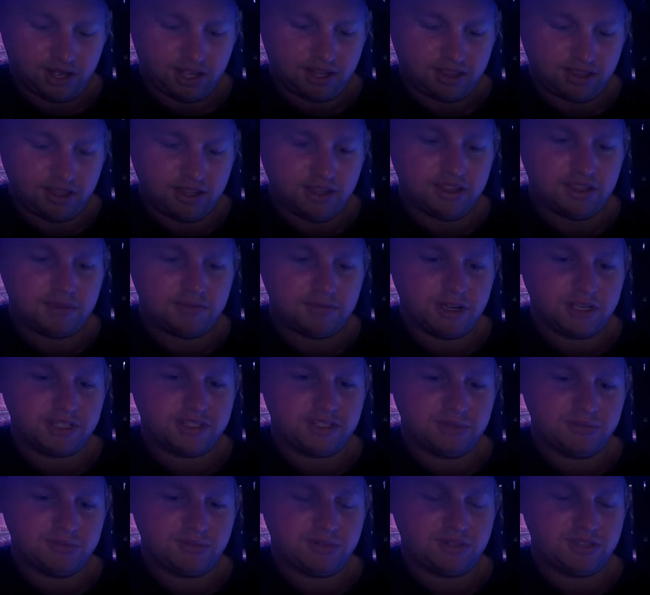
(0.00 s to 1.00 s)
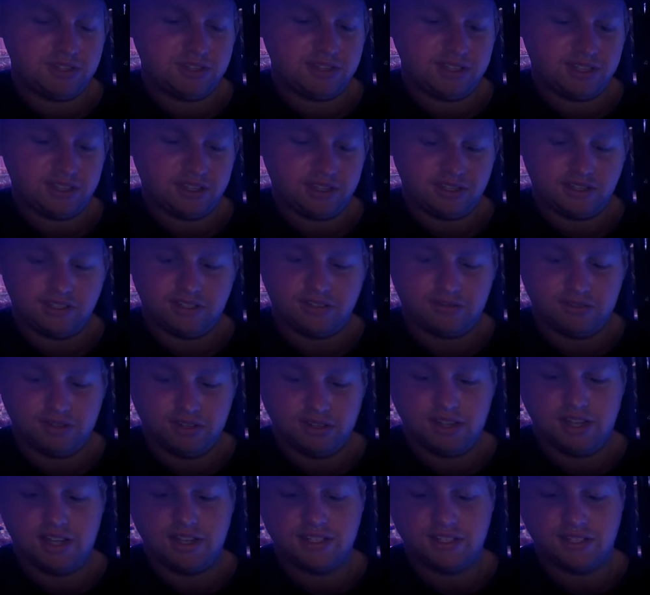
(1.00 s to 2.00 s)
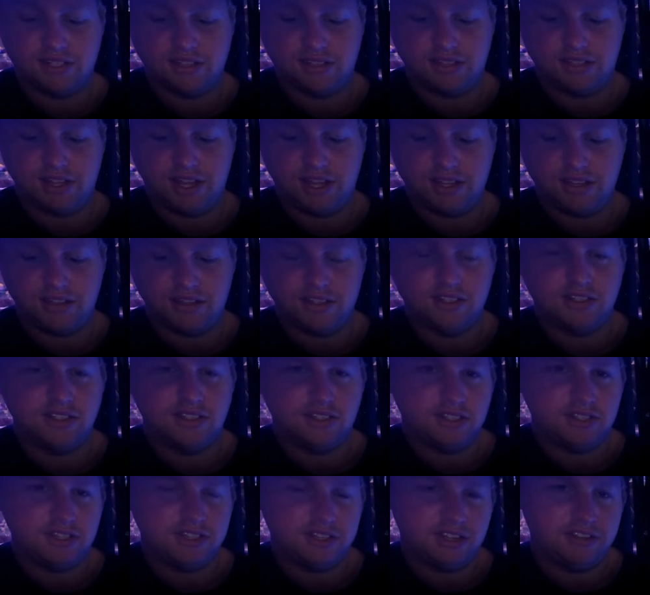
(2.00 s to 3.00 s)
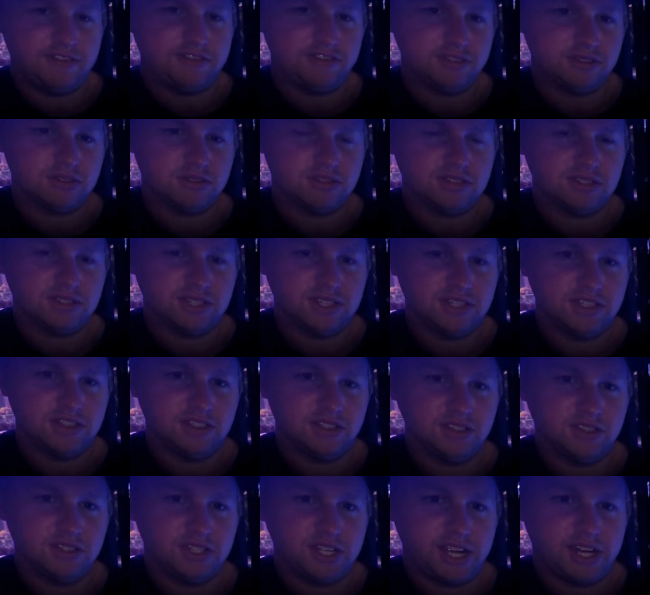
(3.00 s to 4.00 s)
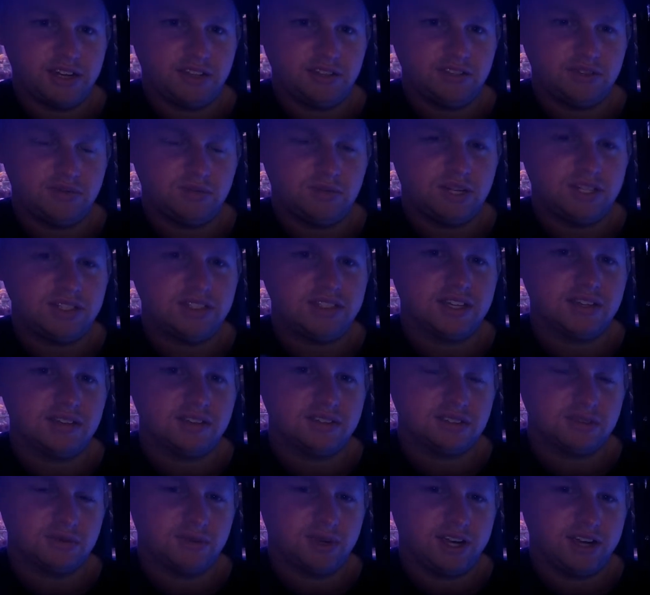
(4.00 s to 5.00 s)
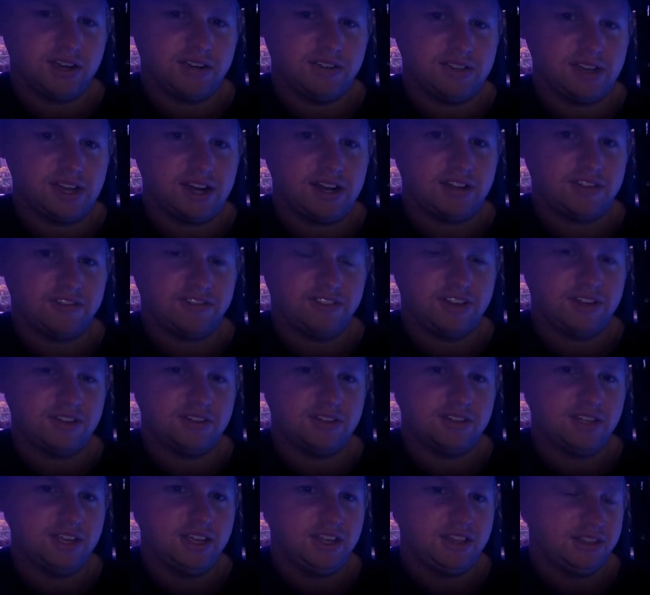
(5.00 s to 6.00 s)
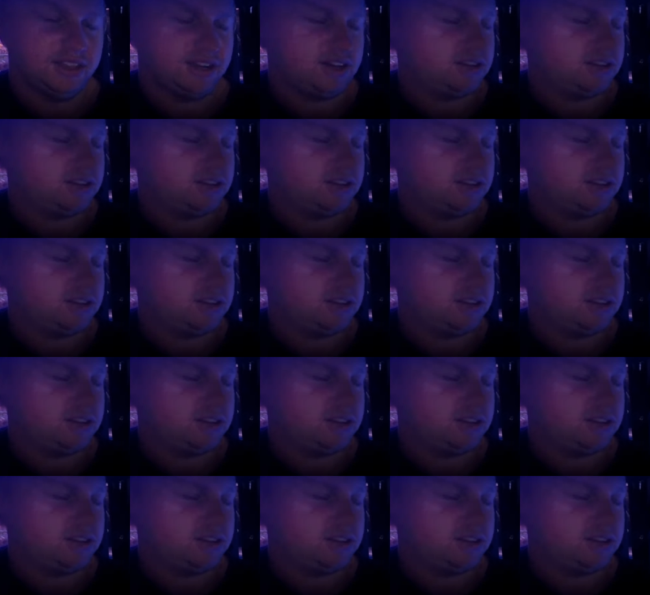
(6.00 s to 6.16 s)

think the most important thing to realize is that the difference between the two channels. Once I was aware of that, I felt that